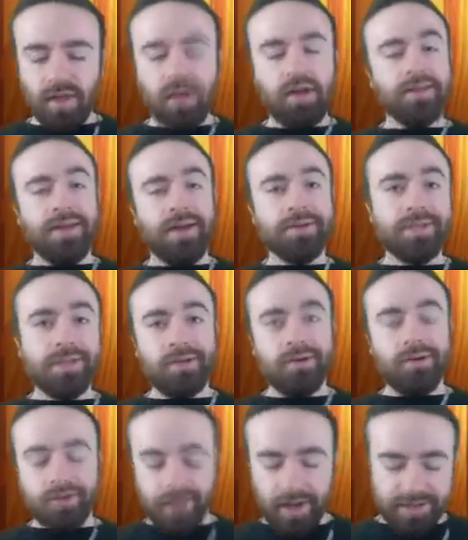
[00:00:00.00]
All right, that was a
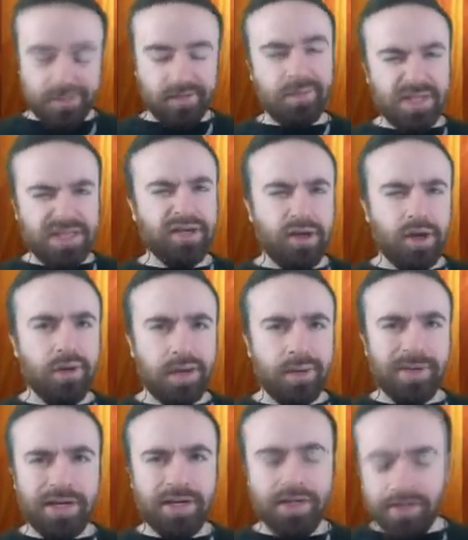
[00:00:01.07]
little aggressive, but you know what I'm
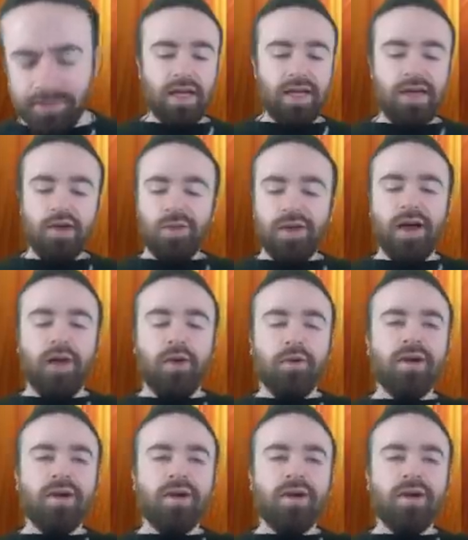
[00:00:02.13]
gonna do. Here we go.